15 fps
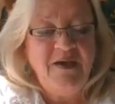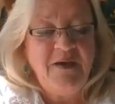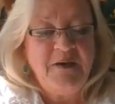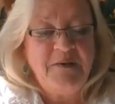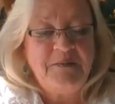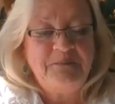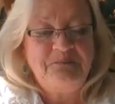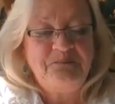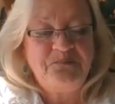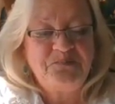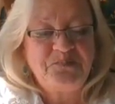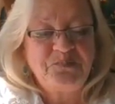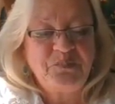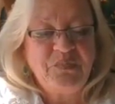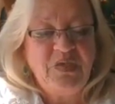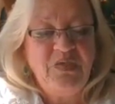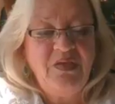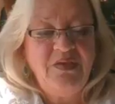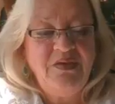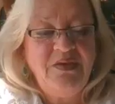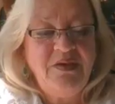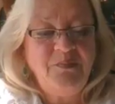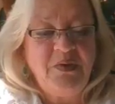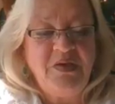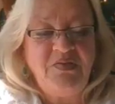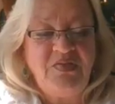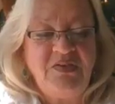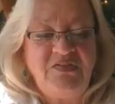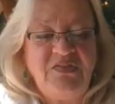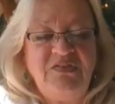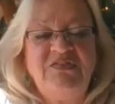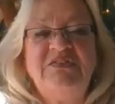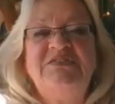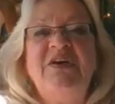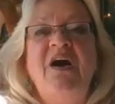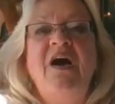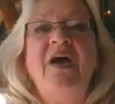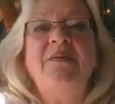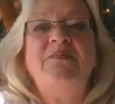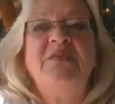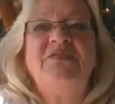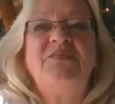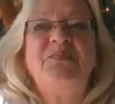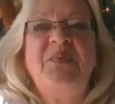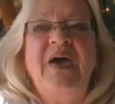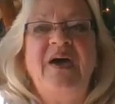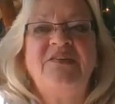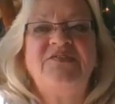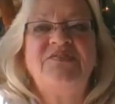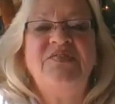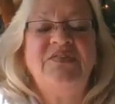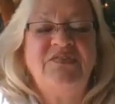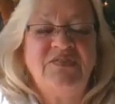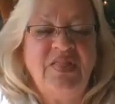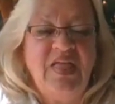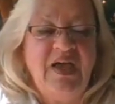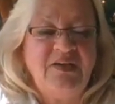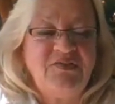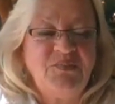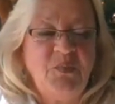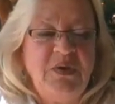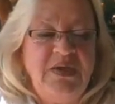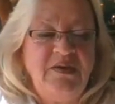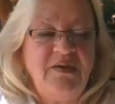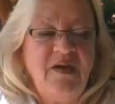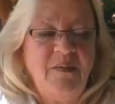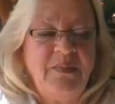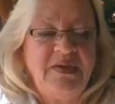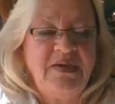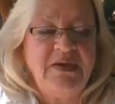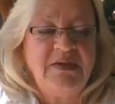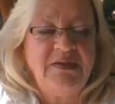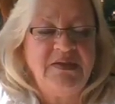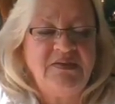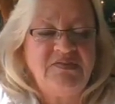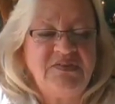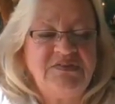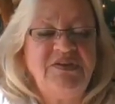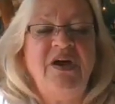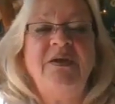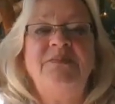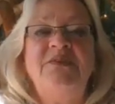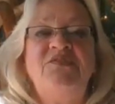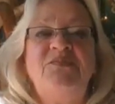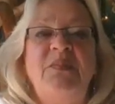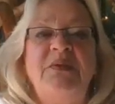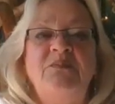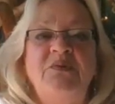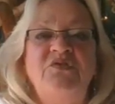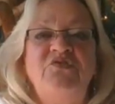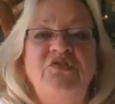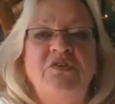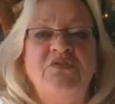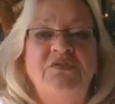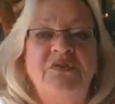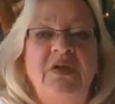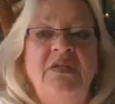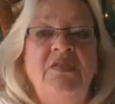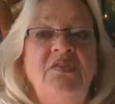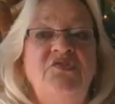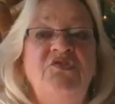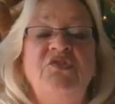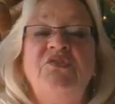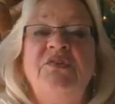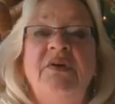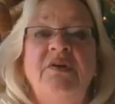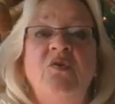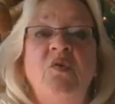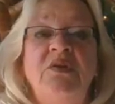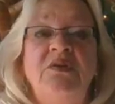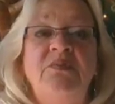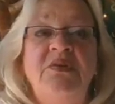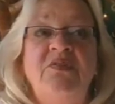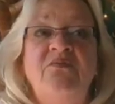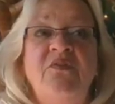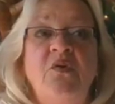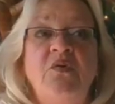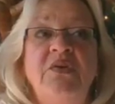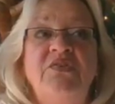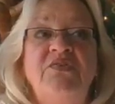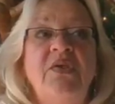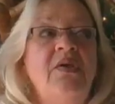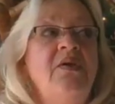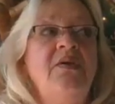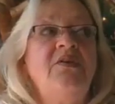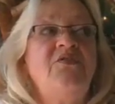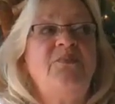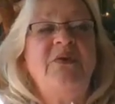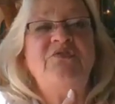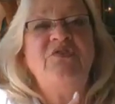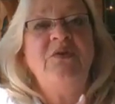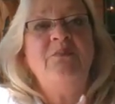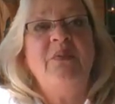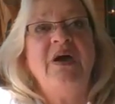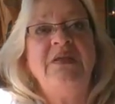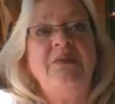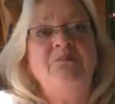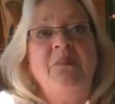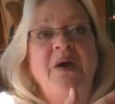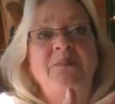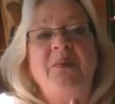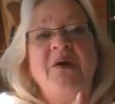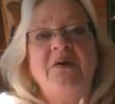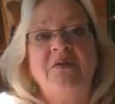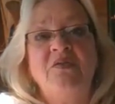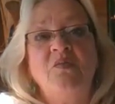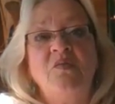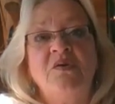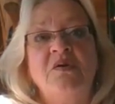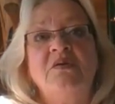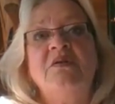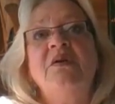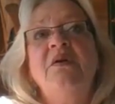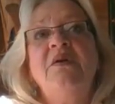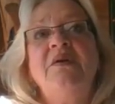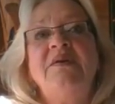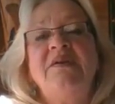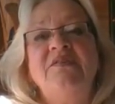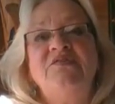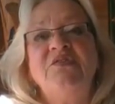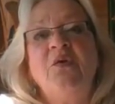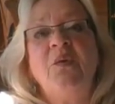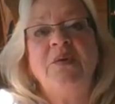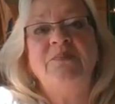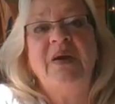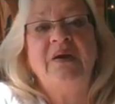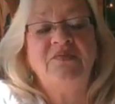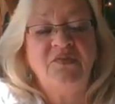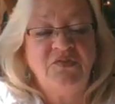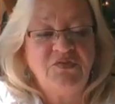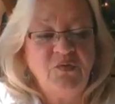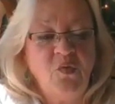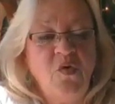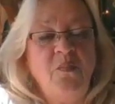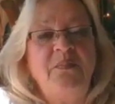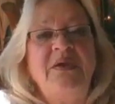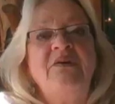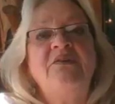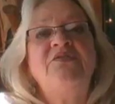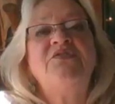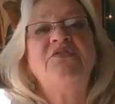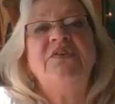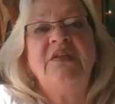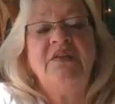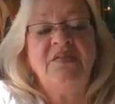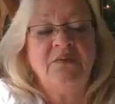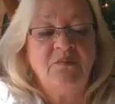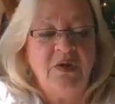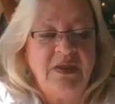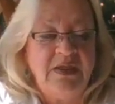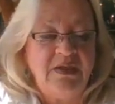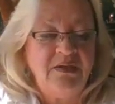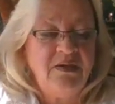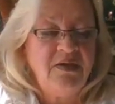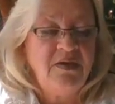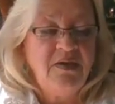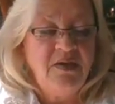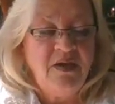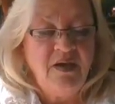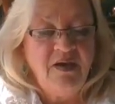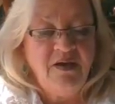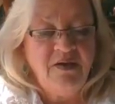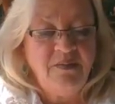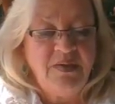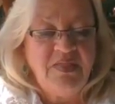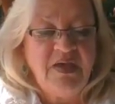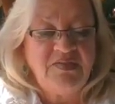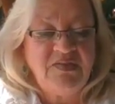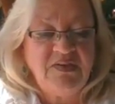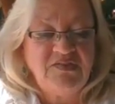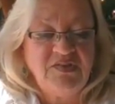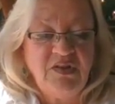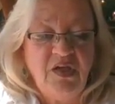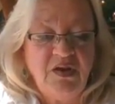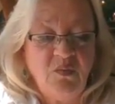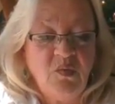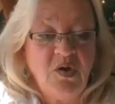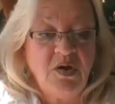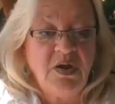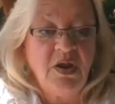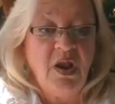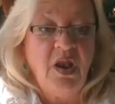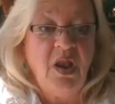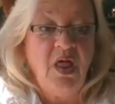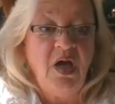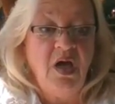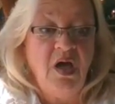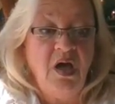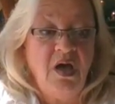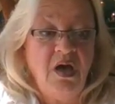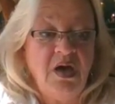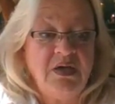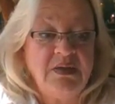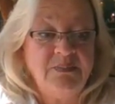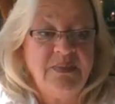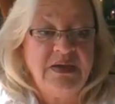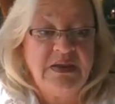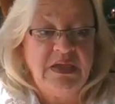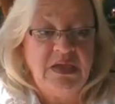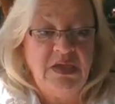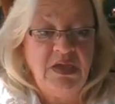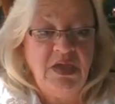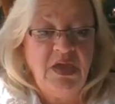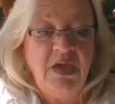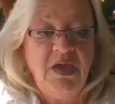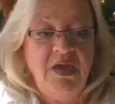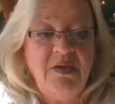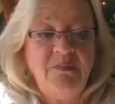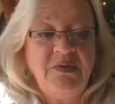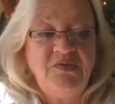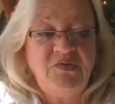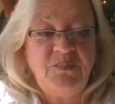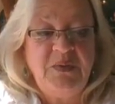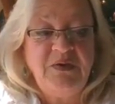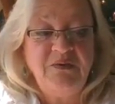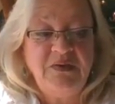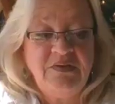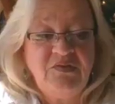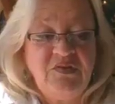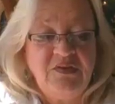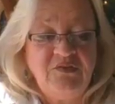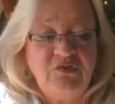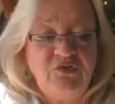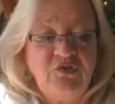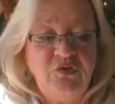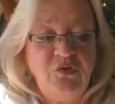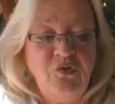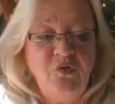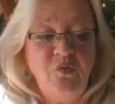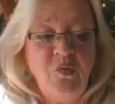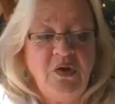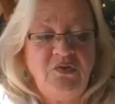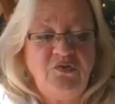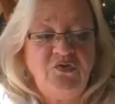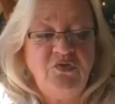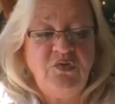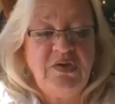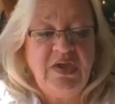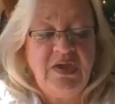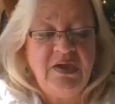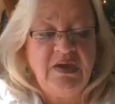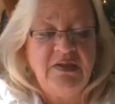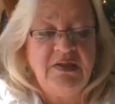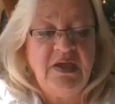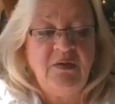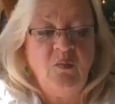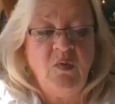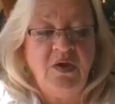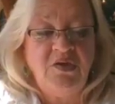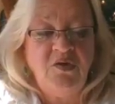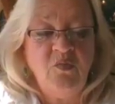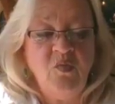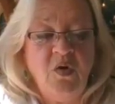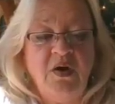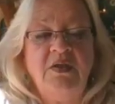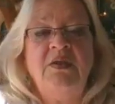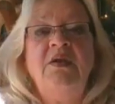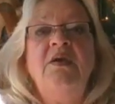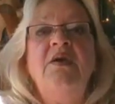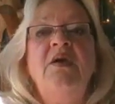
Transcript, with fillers: Um, but this is a time, this past, this last week coming in is a time to spend with children, and the children are going to be the focus, especially in my, my part of the world. Kids are going back to school, parents are getting them ready. Um, and that takes a lot of work and a lot of money. But Spirit says, do what you can and what you want.